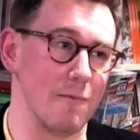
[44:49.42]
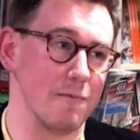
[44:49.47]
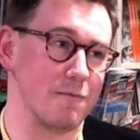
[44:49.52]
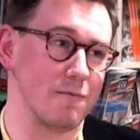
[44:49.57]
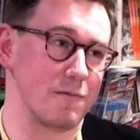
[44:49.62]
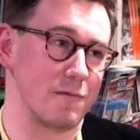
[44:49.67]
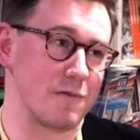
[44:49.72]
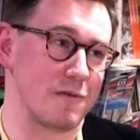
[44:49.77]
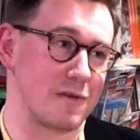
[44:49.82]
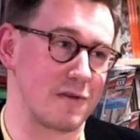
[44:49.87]

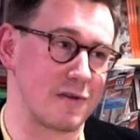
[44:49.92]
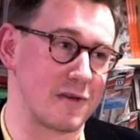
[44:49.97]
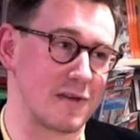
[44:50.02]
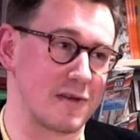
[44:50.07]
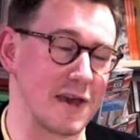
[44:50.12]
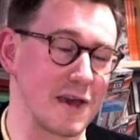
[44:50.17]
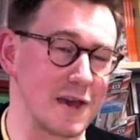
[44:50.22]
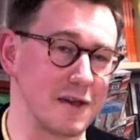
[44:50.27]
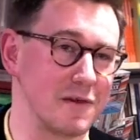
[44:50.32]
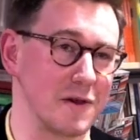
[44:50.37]

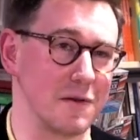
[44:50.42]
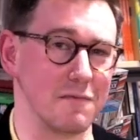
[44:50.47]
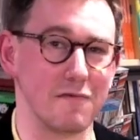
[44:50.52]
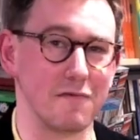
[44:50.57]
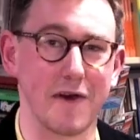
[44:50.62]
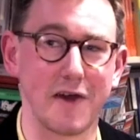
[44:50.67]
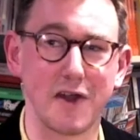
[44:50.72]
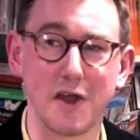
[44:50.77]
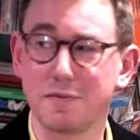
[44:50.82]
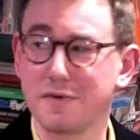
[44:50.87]
sick of him,
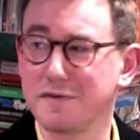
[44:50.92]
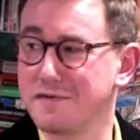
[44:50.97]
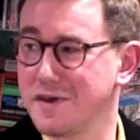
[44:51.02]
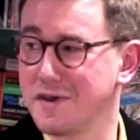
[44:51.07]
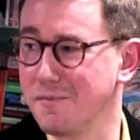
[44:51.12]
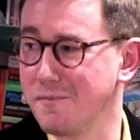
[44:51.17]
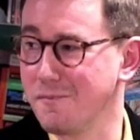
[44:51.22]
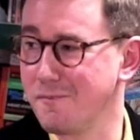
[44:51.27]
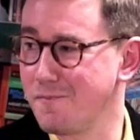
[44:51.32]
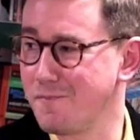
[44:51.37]
fed up of
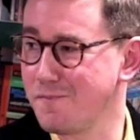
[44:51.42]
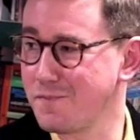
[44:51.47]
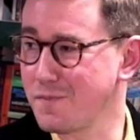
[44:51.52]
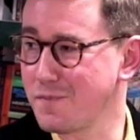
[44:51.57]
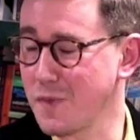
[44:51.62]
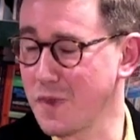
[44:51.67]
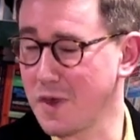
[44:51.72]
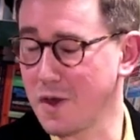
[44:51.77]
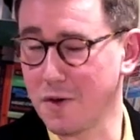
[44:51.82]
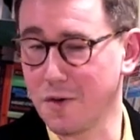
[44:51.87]
him,
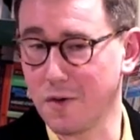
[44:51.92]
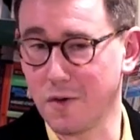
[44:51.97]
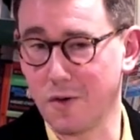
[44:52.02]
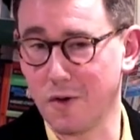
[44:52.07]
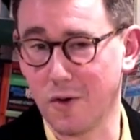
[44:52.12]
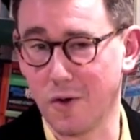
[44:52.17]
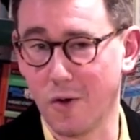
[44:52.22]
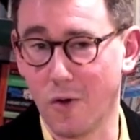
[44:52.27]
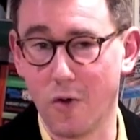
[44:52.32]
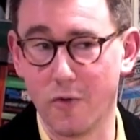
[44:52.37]

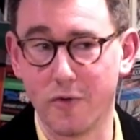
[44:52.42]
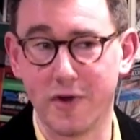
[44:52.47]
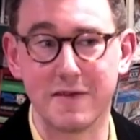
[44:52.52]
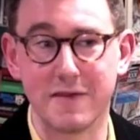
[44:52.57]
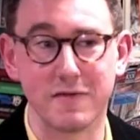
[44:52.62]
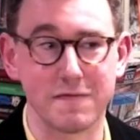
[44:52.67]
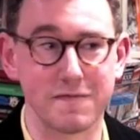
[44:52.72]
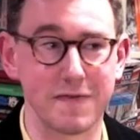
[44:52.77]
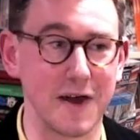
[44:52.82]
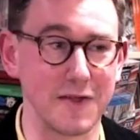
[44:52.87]
or
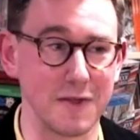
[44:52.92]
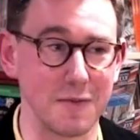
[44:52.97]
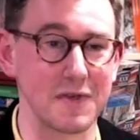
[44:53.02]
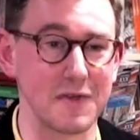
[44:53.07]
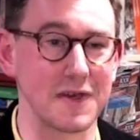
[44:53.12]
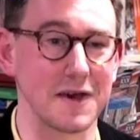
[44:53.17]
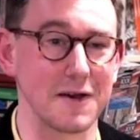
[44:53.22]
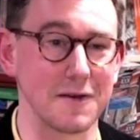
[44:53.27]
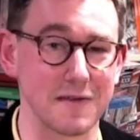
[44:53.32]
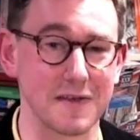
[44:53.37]
even find
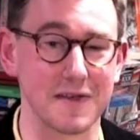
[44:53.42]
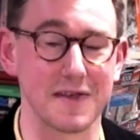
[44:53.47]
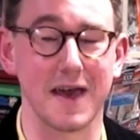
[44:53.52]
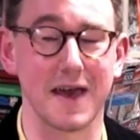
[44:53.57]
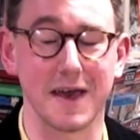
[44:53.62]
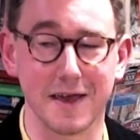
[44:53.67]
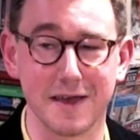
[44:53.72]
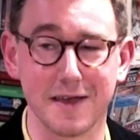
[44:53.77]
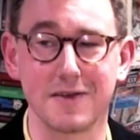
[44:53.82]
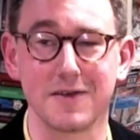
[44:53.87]
themselves
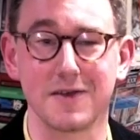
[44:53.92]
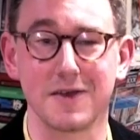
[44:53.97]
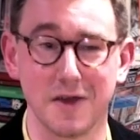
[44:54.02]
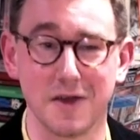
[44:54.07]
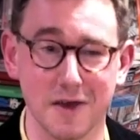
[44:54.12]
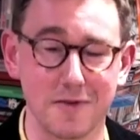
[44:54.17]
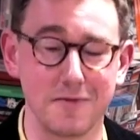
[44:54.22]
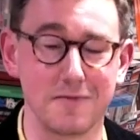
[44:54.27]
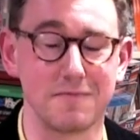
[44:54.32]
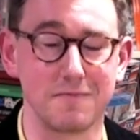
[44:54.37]
saying, you
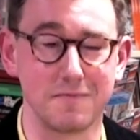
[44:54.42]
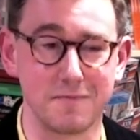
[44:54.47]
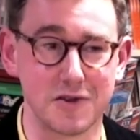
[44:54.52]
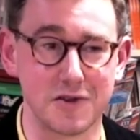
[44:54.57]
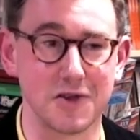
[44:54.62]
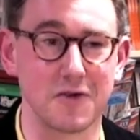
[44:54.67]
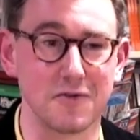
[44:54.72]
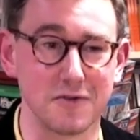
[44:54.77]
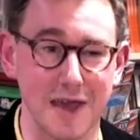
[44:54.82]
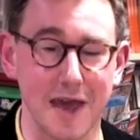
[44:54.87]
know,
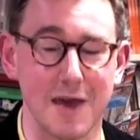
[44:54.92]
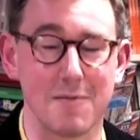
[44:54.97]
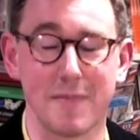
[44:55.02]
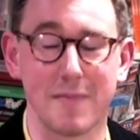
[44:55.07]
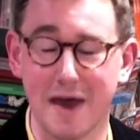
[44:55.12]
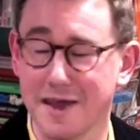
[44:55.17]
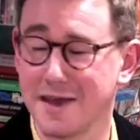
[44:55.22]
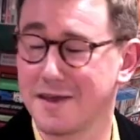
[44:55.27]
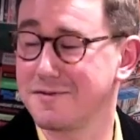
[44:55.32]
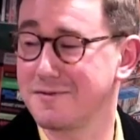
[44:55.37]
John, get
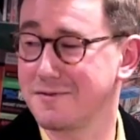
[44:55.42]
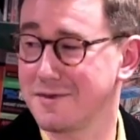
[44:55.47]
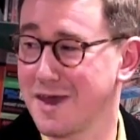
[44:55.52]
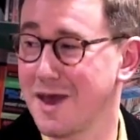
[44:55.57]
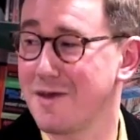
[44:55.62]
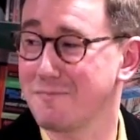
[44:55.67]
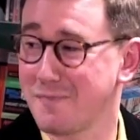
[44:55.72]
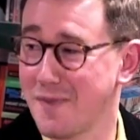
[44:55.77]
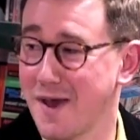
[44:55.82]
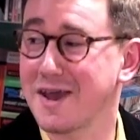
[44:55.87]

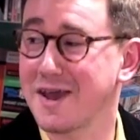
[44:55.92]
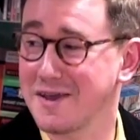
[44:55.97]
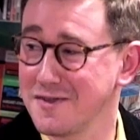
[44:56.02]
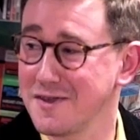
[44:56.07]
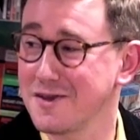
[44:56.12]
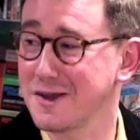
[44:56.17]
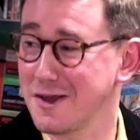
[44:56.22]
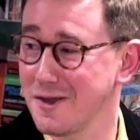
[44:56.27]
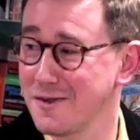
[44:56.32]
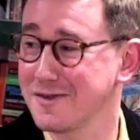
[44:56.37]
back in
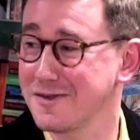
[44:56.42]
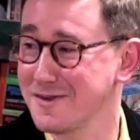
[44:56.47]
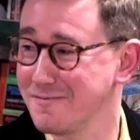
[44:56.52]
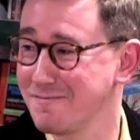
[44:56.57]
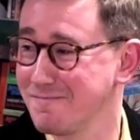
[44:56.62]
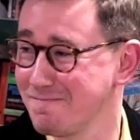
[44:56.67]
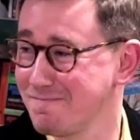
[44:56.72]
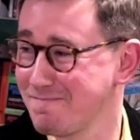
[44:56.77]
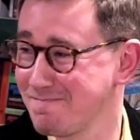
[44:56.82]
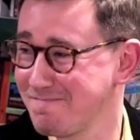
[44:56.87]
the closet.
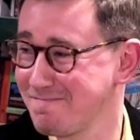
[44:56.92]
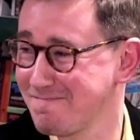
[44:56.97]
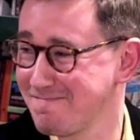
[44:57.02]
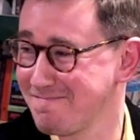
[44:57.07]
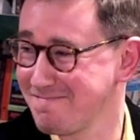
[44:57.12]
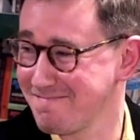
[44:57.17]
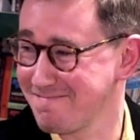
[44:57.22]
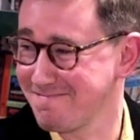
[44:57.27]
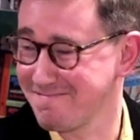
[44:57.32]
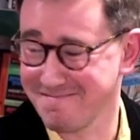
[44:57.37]

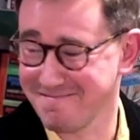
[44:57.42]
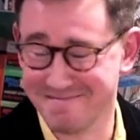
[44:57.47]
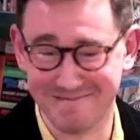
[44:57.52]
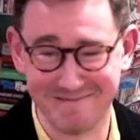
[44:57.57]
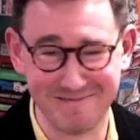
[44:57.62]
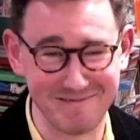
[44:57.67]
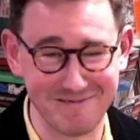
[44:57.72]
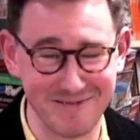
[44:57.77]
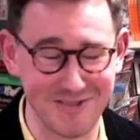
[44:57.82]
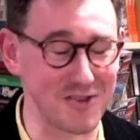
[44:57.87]

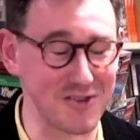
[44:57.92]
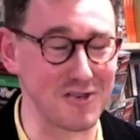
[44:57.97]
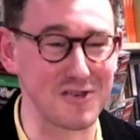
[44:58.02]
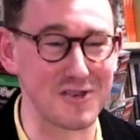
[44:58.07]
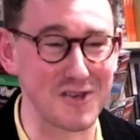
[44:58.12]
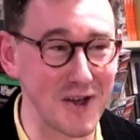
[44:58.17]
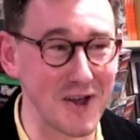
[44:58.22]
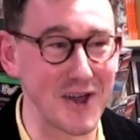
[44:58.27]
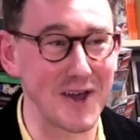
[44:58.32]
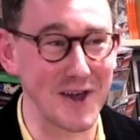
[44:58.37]
Just
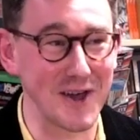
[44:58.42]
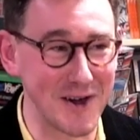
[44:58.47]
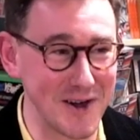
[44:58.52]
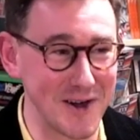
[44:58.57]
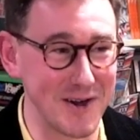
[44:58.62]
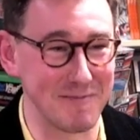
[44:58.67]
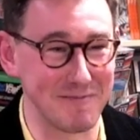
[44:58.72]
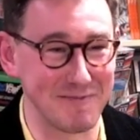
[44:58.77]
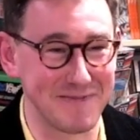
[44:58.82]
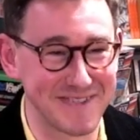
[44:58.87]
suck it
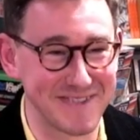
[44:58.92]
up.